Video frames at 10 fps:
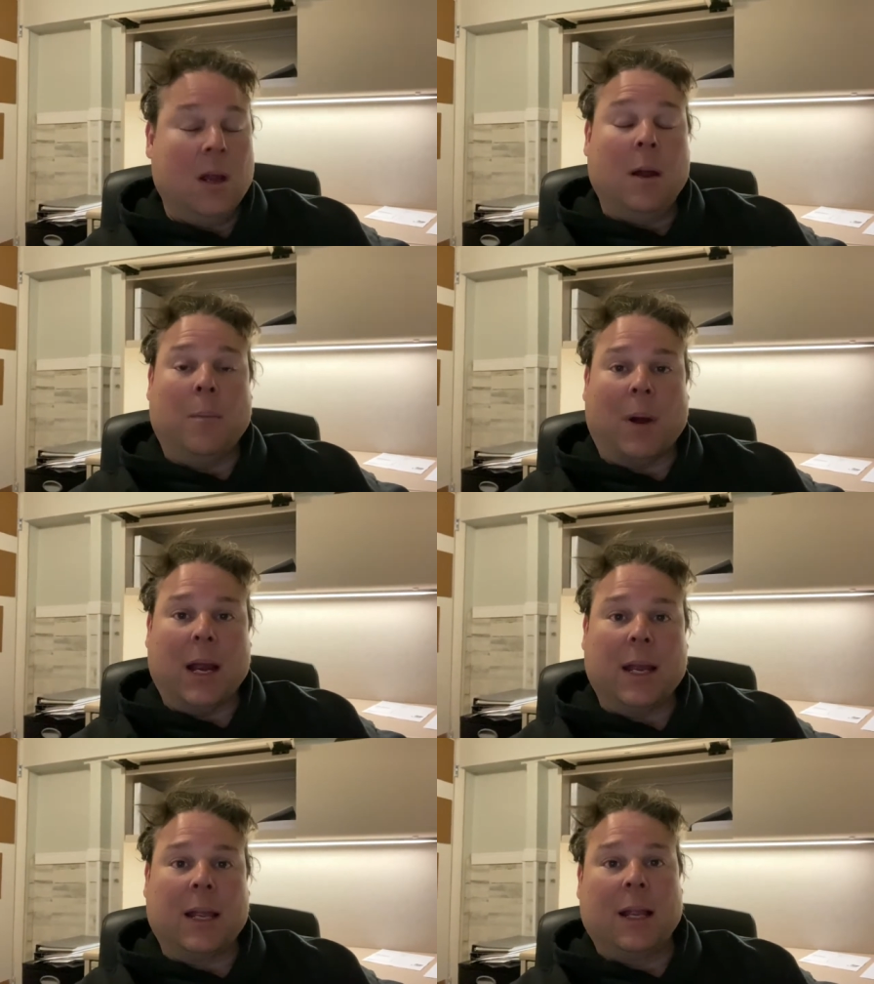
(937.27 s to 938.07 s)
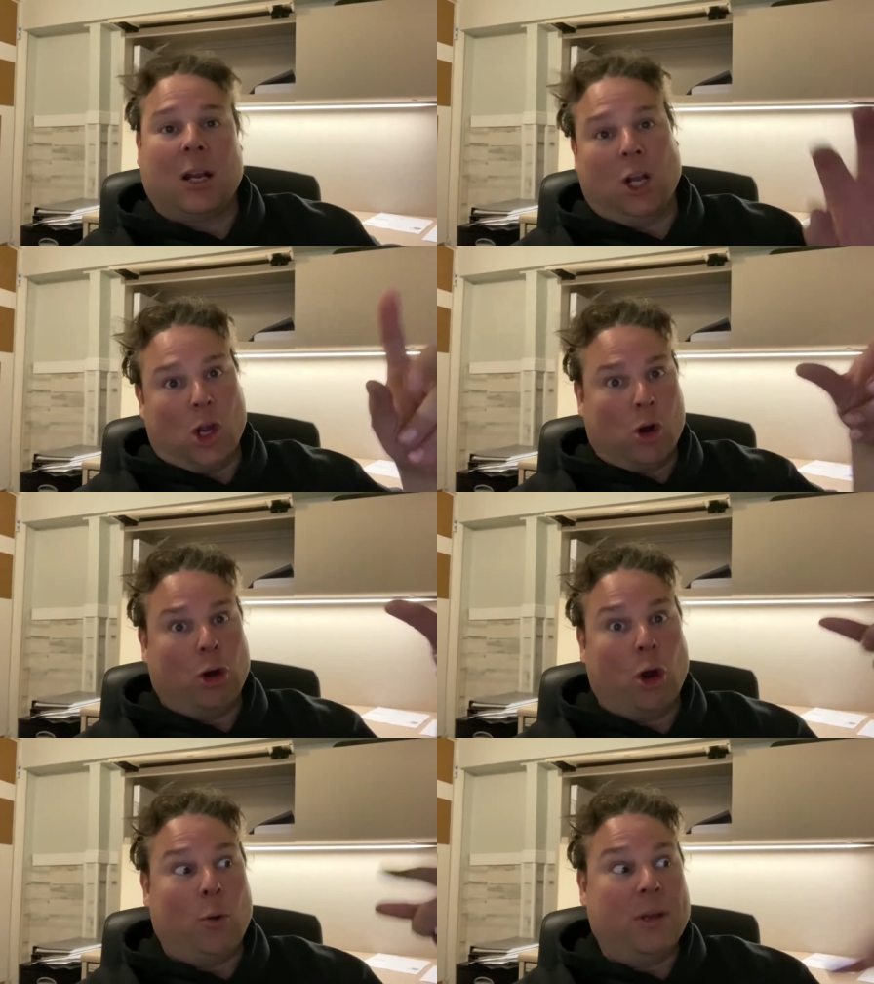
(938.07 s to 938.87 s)
My
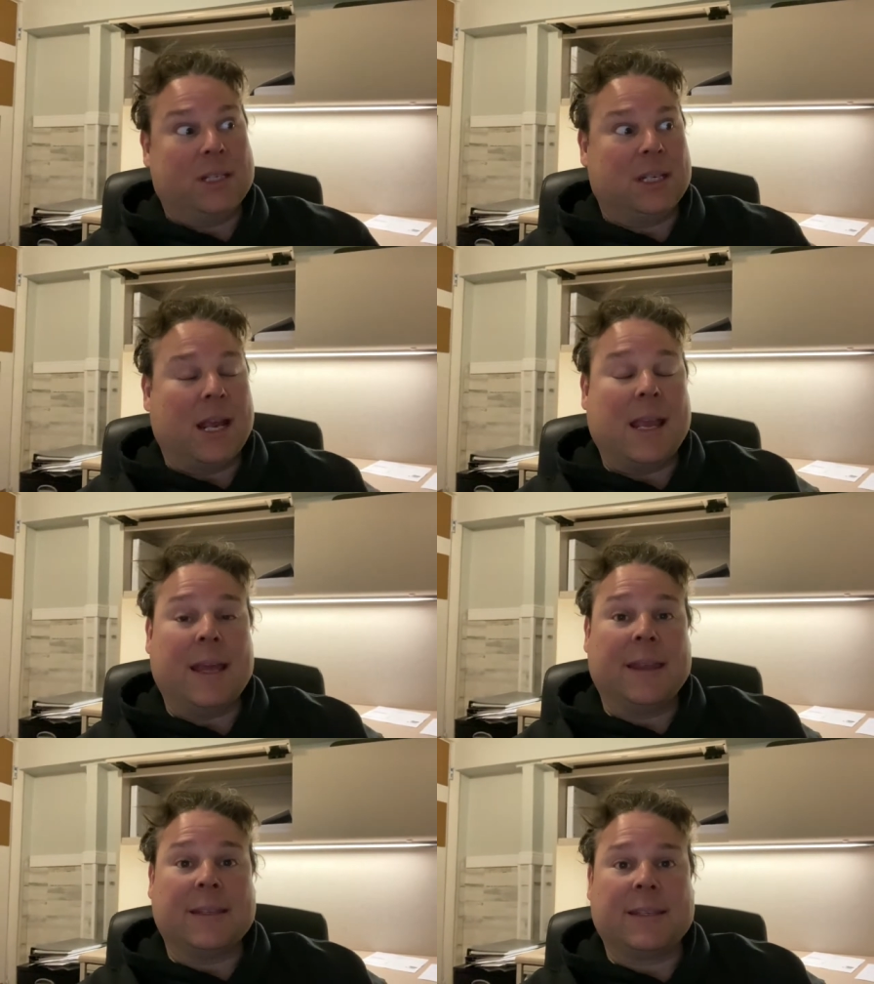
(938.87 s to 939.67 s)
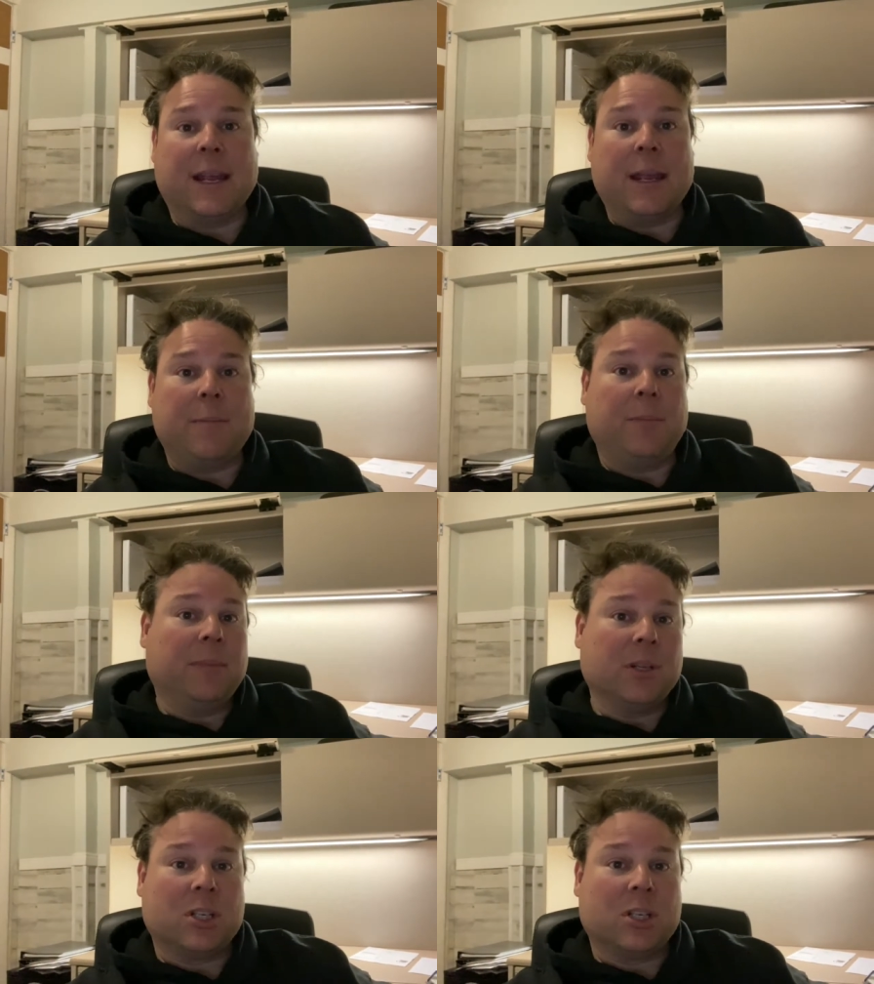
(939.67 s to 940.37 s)
logo is staying the same,